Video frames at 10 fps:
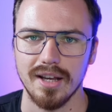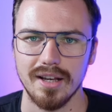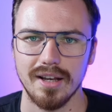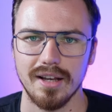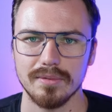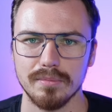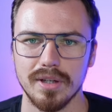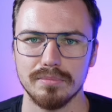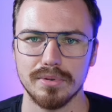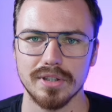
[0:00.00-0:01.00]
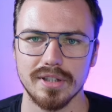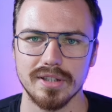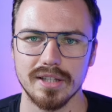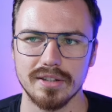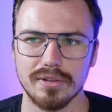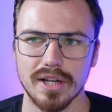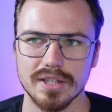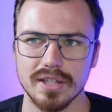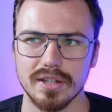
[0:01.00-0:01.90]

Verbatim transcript: uh, and and put it in that direction.